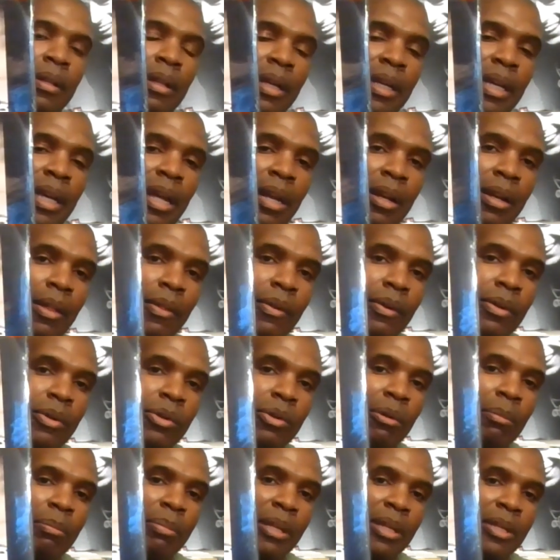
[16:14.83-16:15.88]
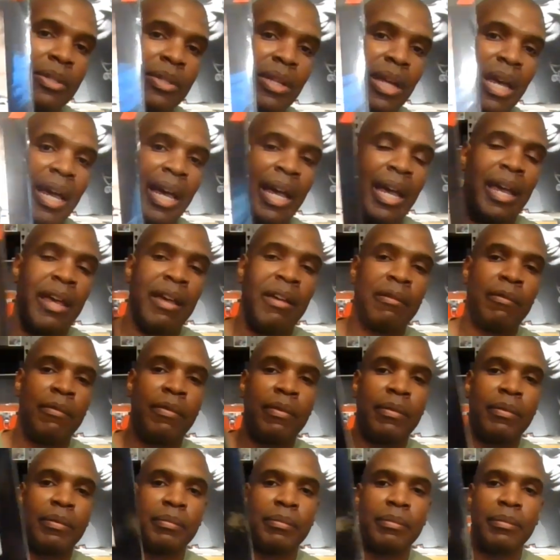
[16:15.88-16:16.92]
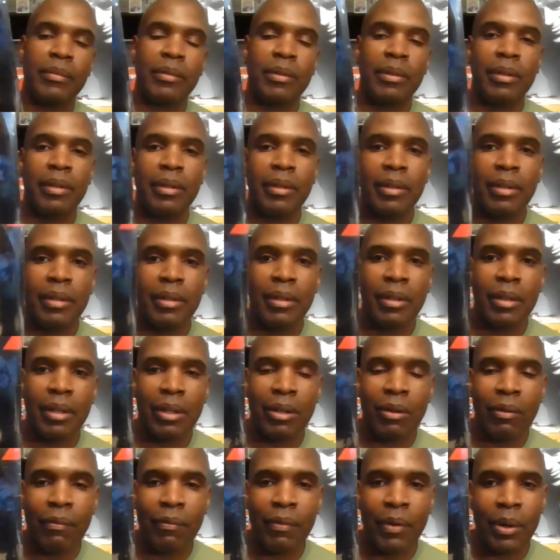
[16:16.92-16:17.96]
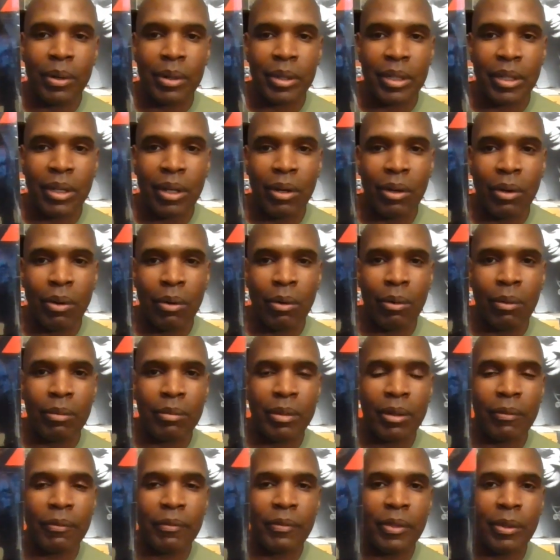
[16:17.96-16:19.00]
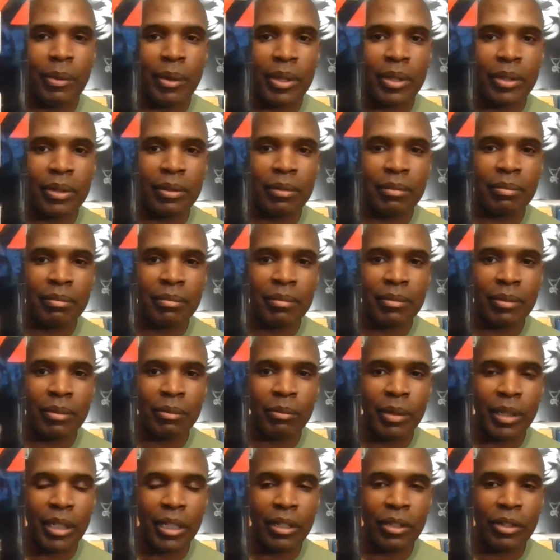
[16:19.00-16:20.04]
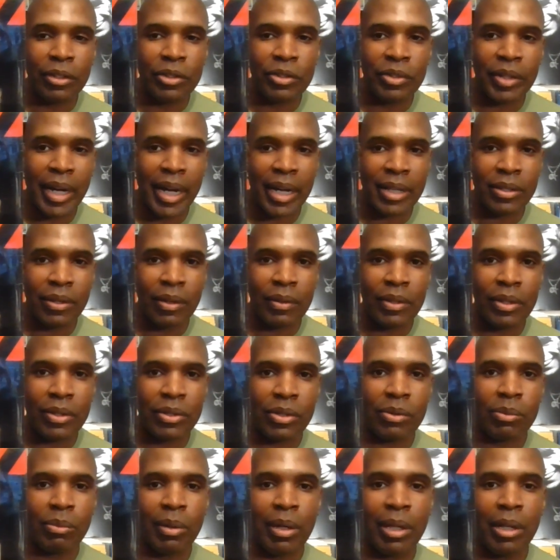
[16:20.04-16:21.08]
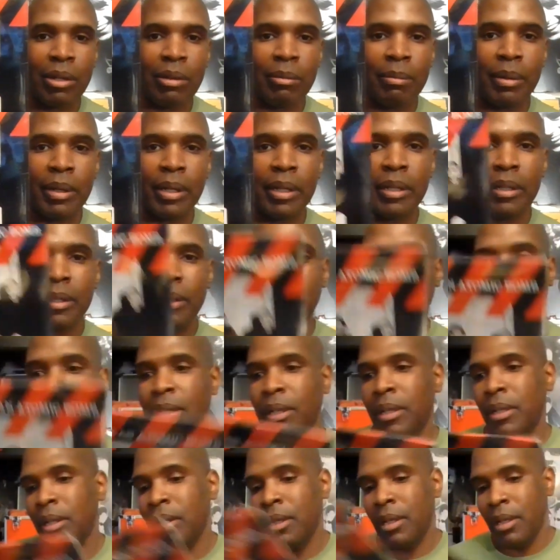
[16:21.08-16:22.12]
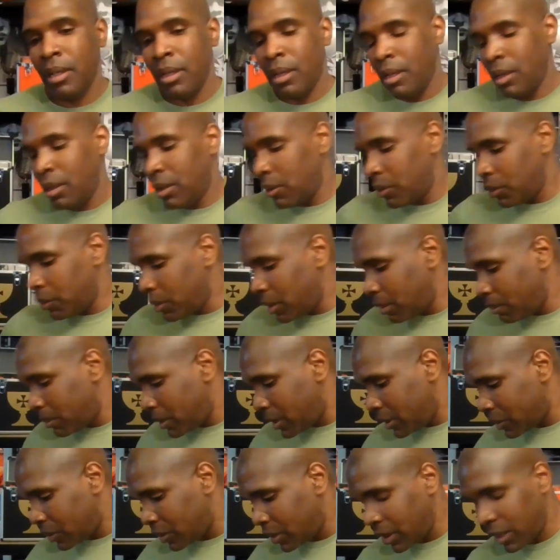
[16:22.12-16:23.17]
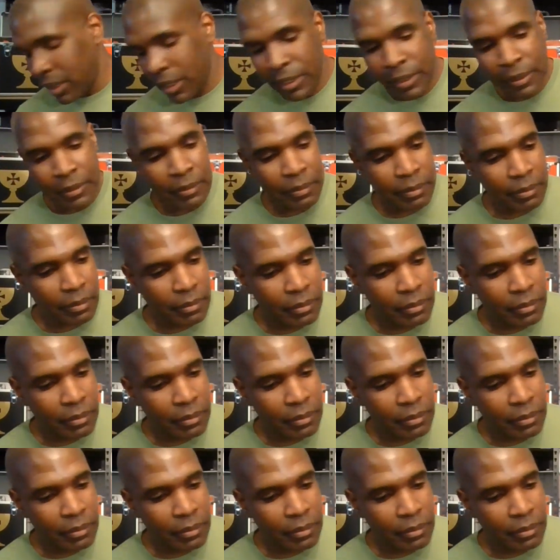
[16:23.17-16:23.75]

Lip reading: Again, another cool piece to have. Vertigo, a few other really good tracks on this as well, but another great piece there.